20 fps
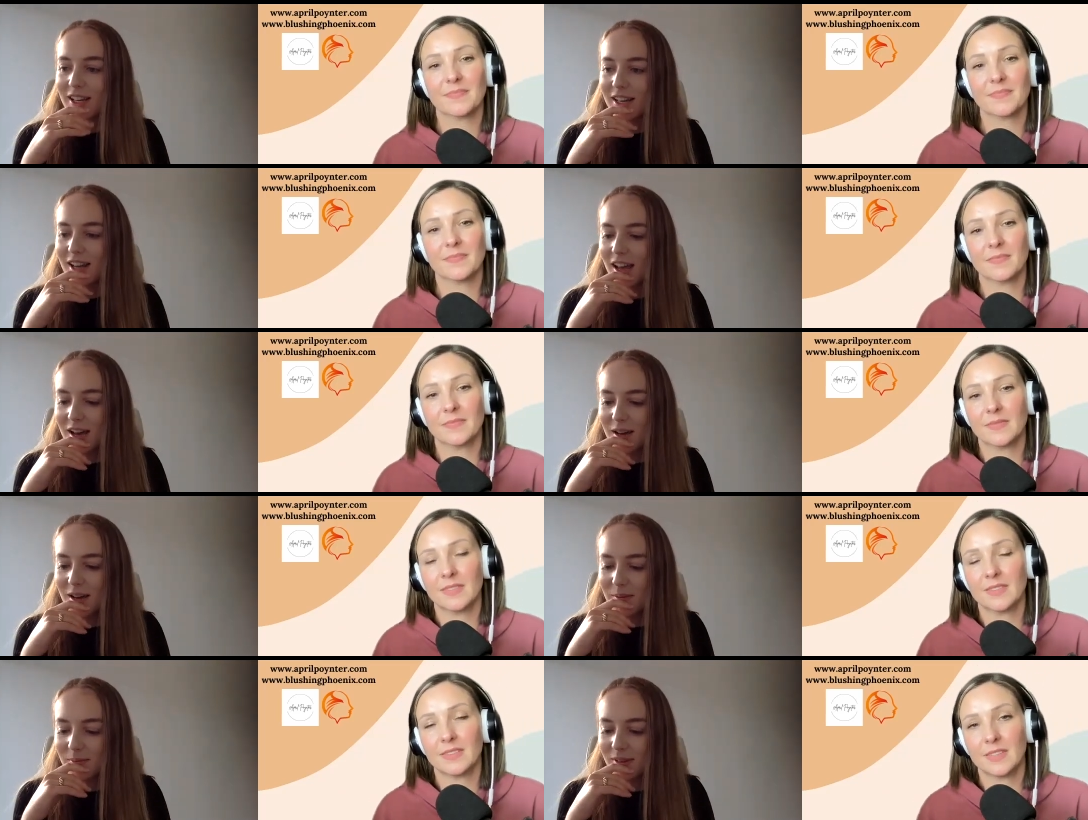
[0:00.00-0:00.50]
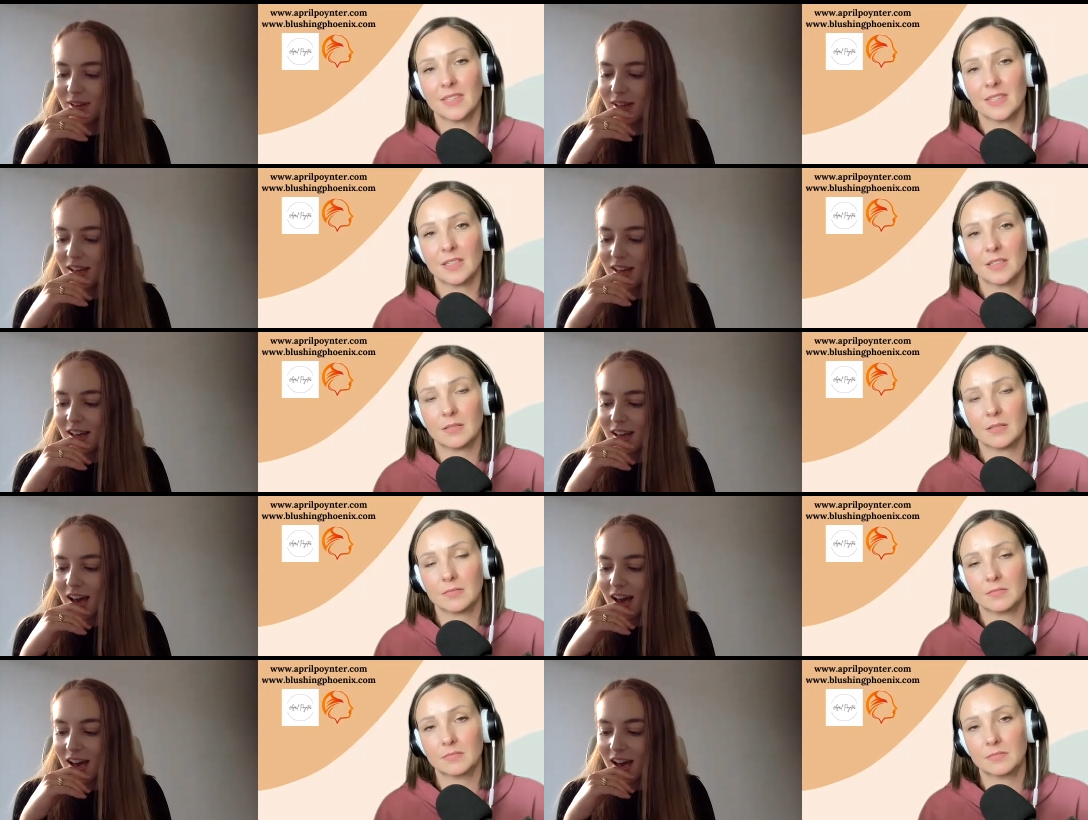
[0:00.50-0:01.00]
Speaker 1: but um,
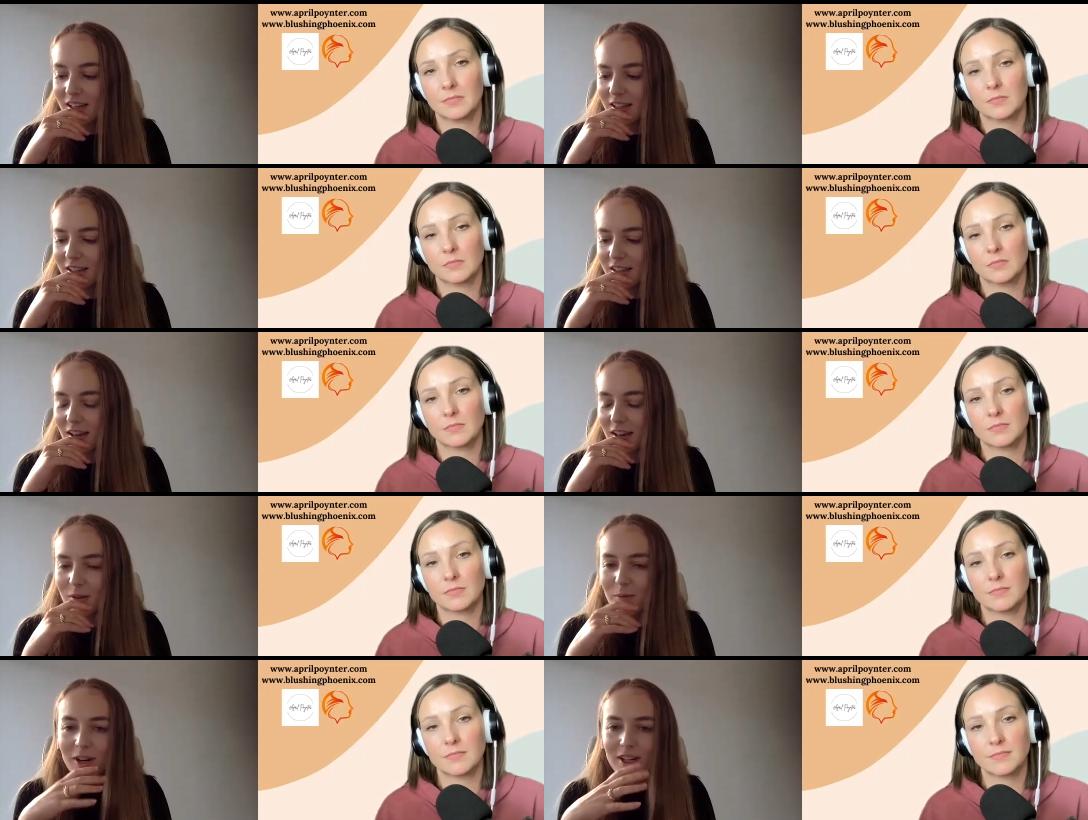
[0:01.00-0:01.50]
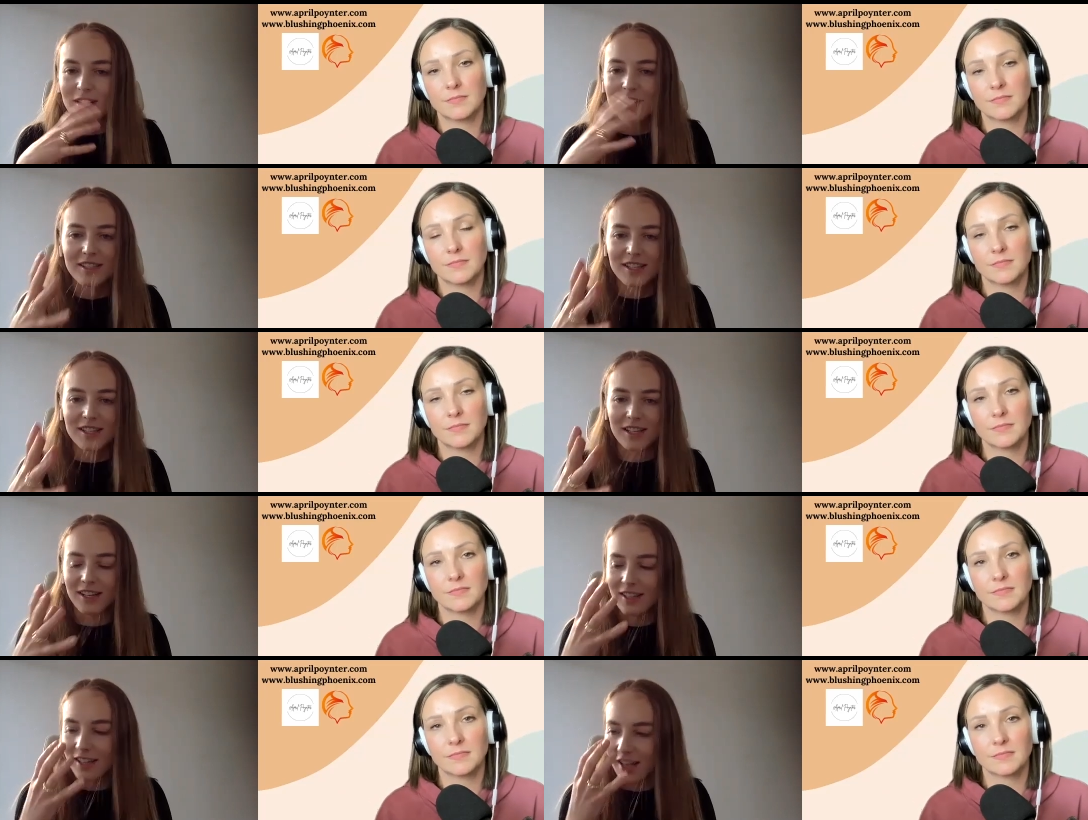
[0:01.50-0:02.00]
I I wanted to
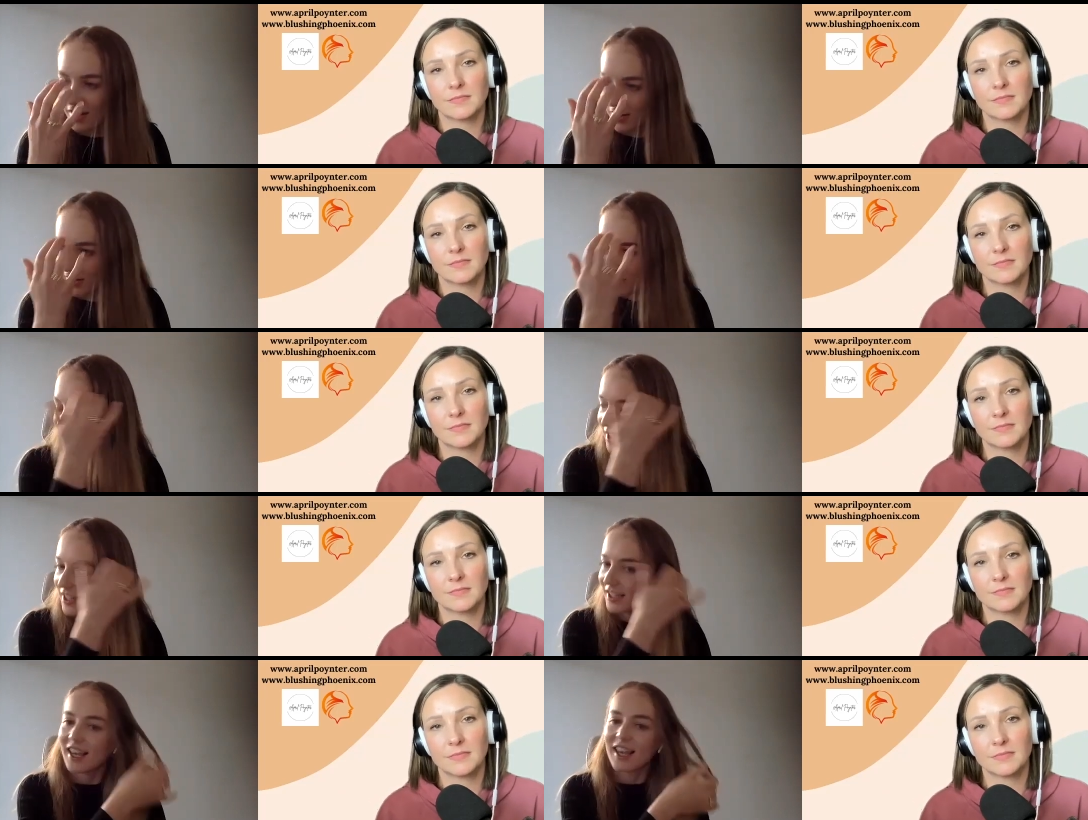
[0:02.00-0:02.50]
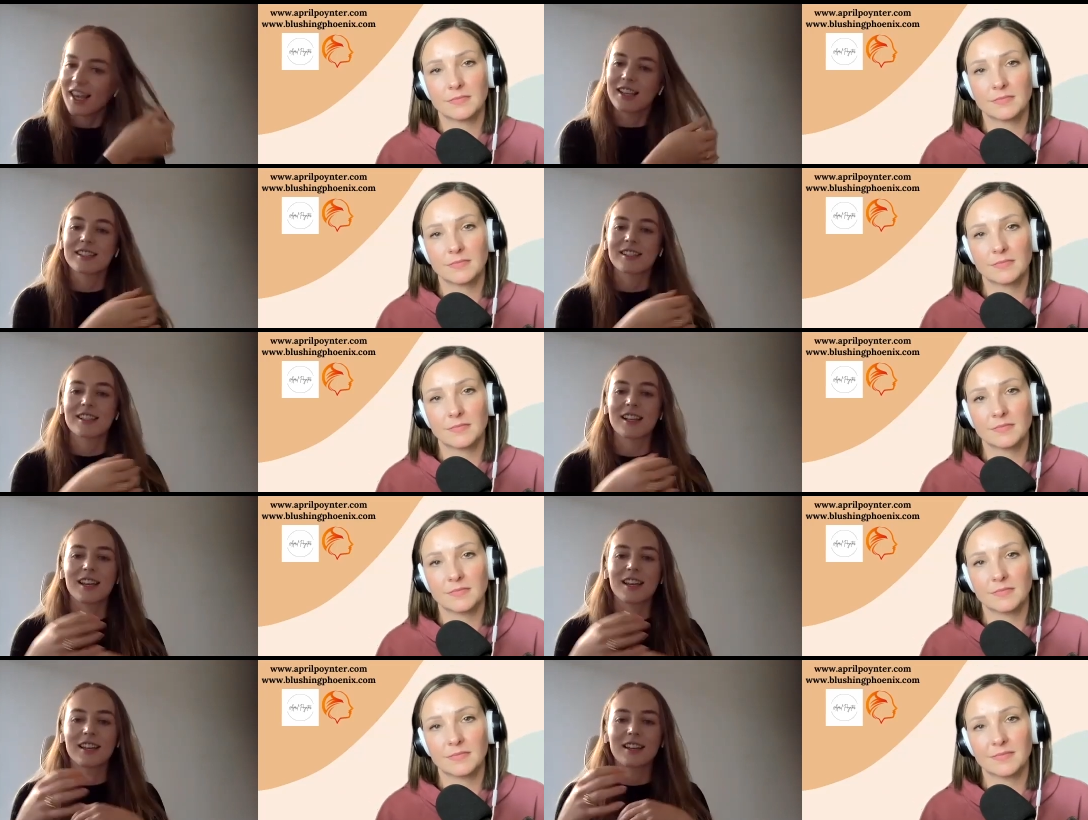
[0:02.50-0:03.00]
say it again just in
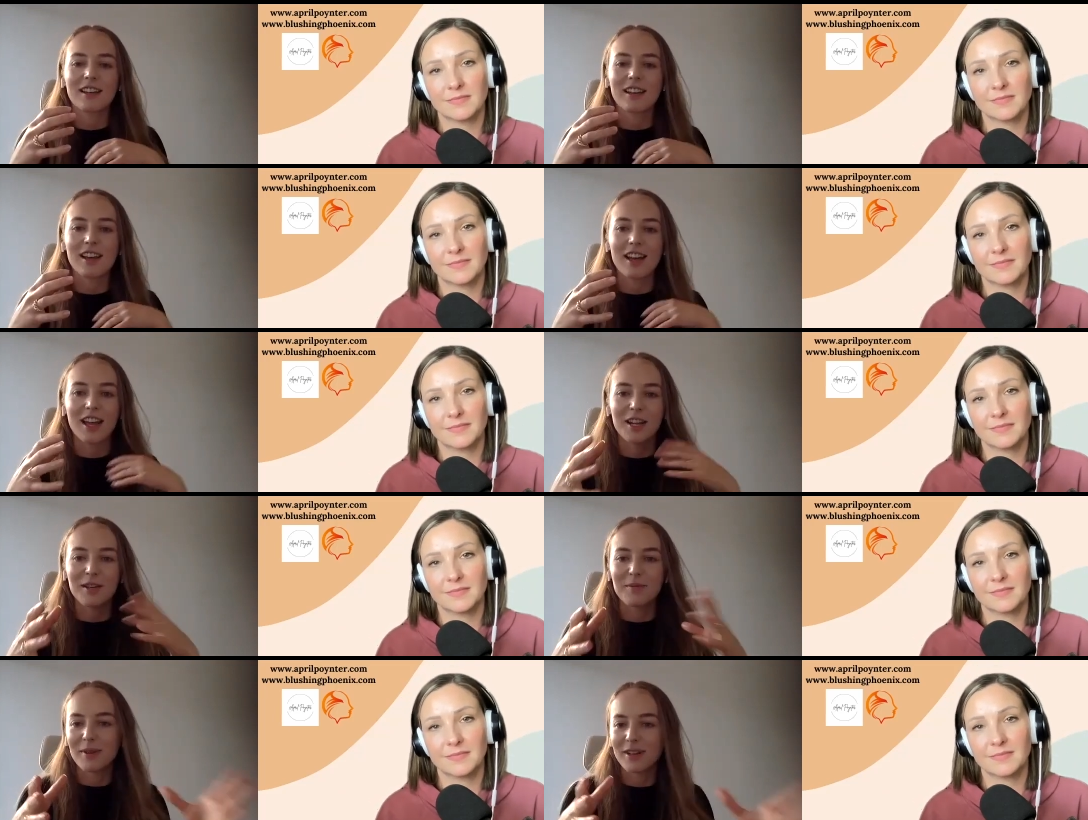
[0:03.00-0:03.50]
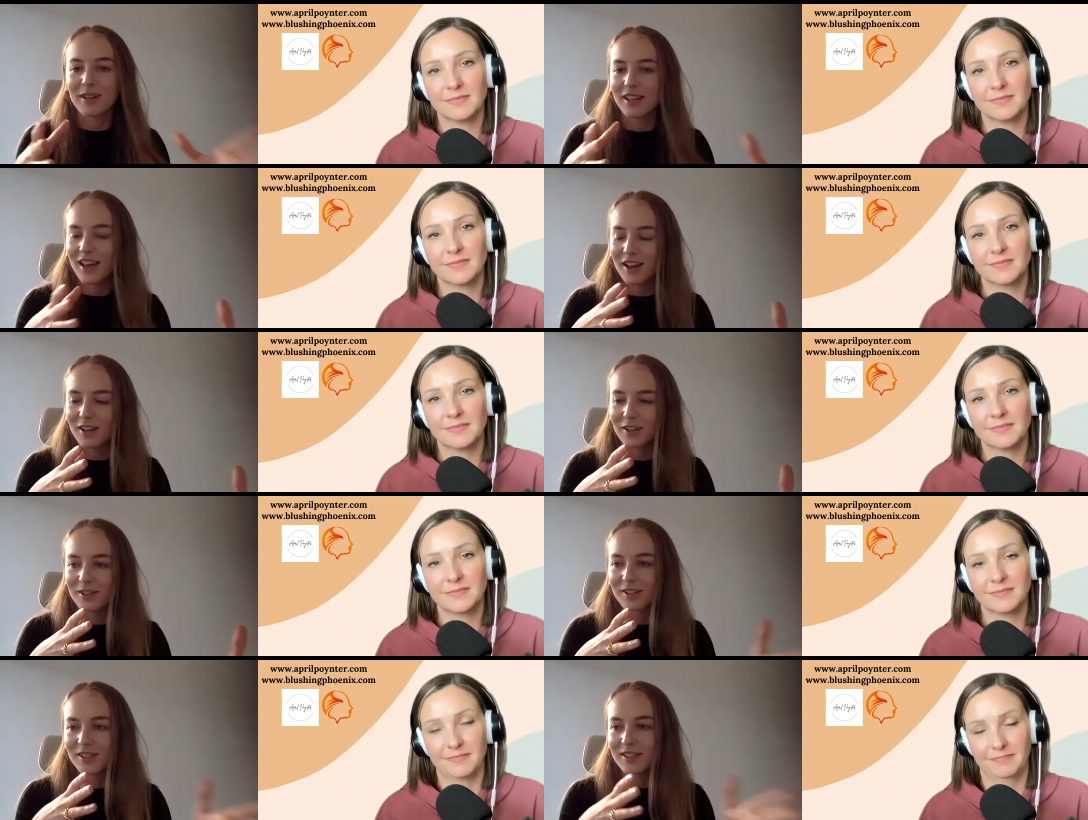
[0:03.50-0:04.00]
case like anybody
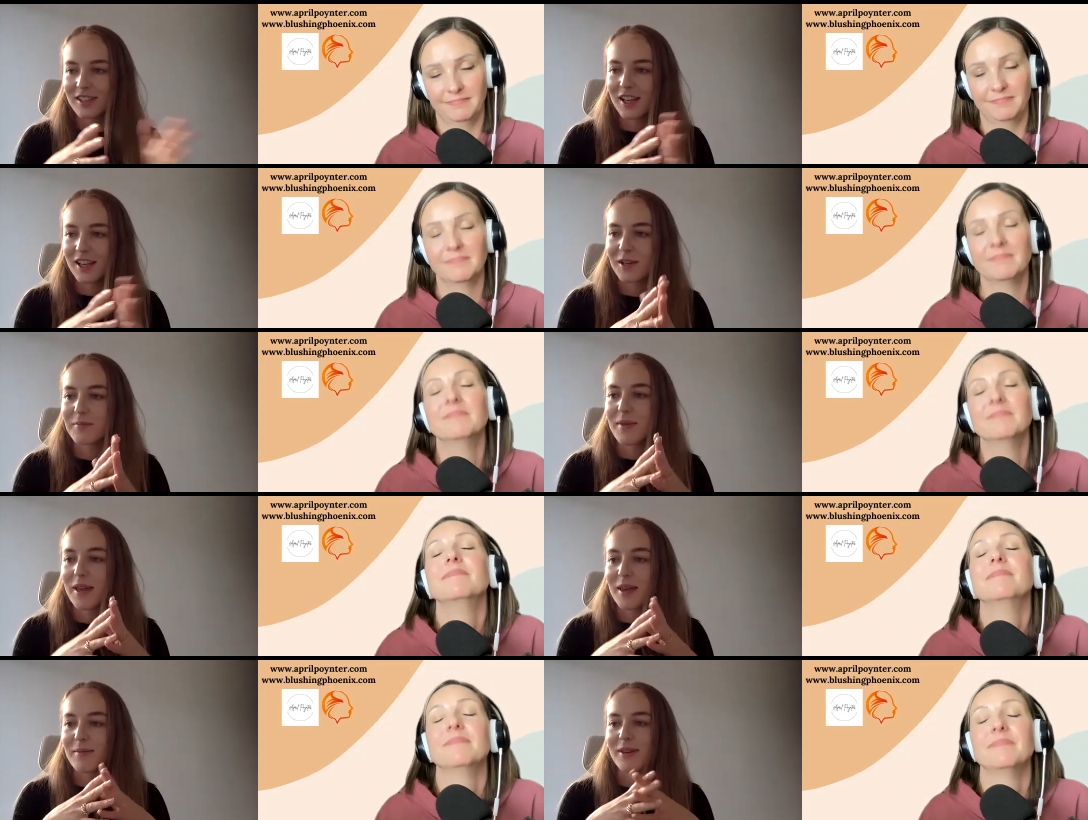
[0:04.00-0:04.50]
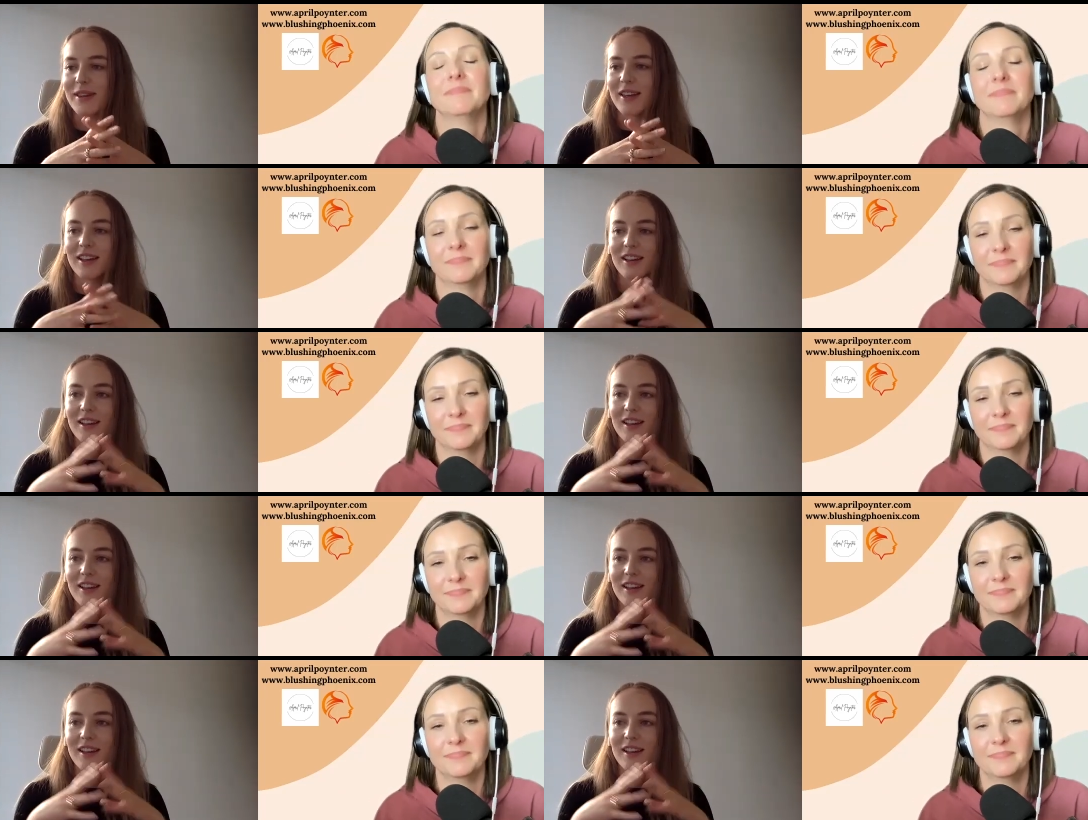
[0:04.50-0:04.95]
else like maybe